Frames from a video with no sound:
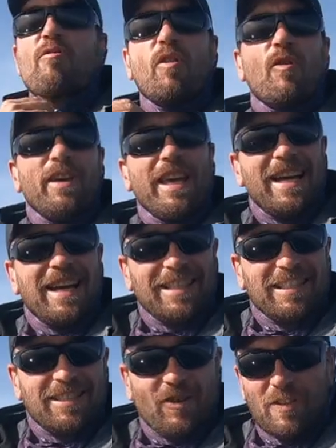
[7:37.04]
Oh yeah,
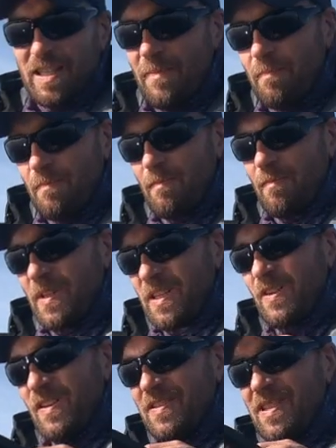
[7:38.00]
I saw some
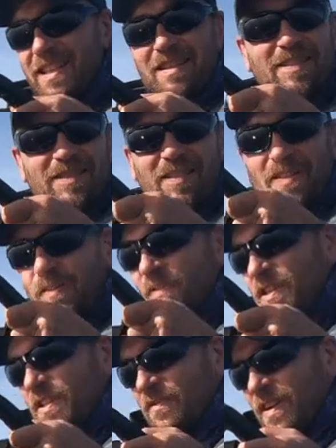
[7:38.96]
good signals on the
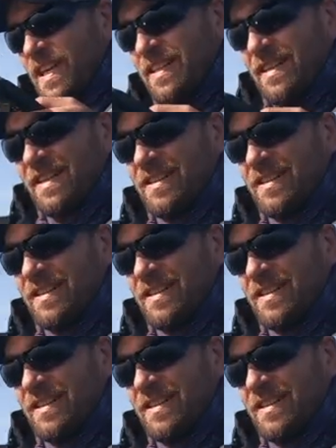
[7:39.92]
fish finder,